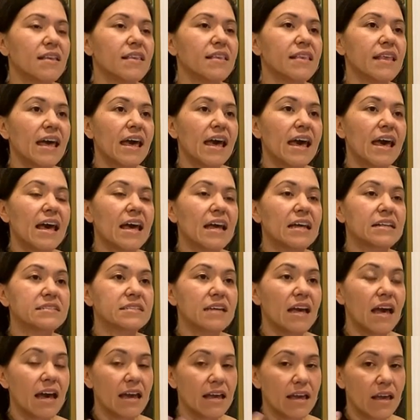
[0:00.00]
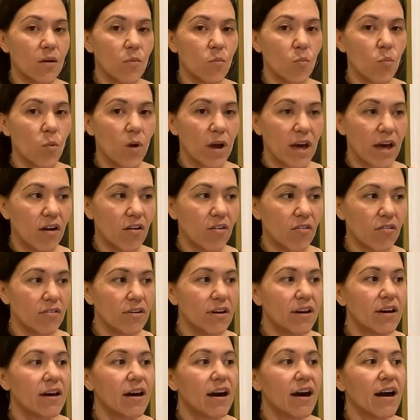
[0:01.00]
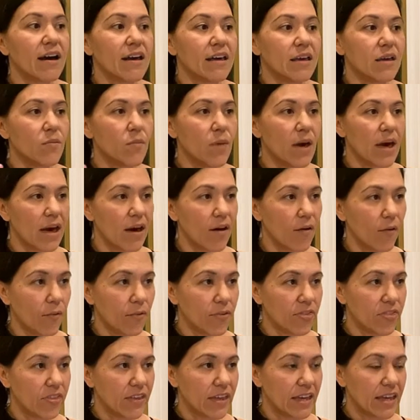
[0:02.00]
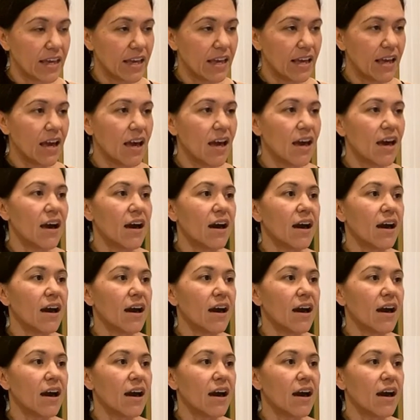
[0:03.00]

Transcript: that I am well, I am healthy,